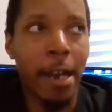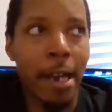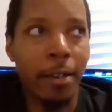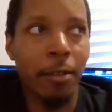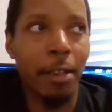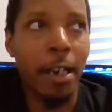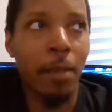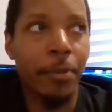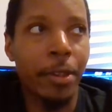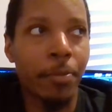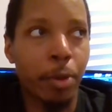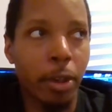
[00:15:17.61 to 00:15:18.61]
acting like
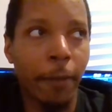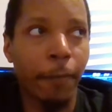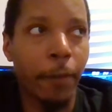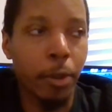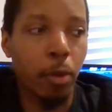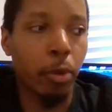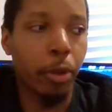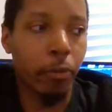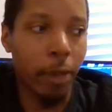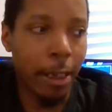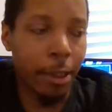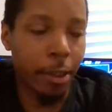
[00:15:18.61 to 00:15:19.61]
I'm some sort of physical
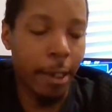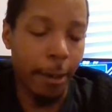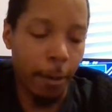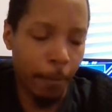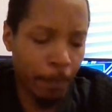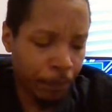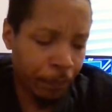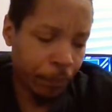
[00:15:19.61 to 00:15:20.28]
threat to him.